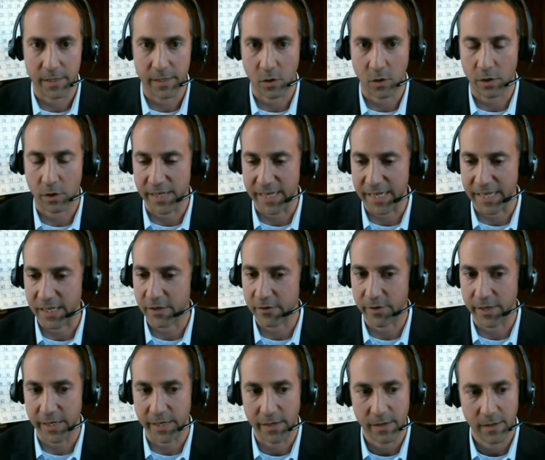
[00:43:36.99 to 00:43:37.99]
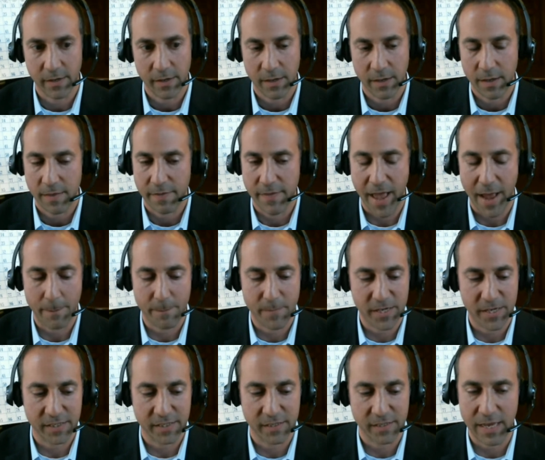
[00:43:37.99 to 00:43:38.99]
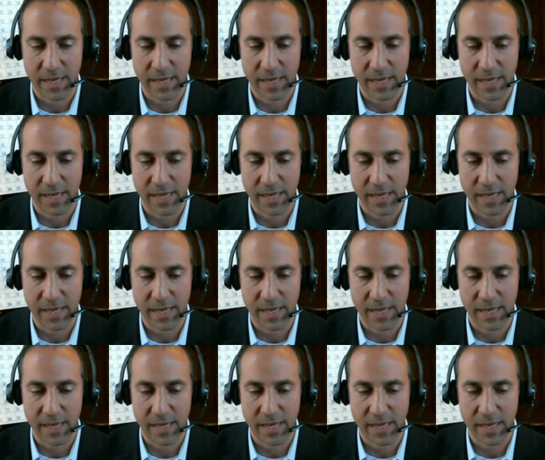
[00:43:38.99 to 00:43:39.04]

It's called the Eatery. That business.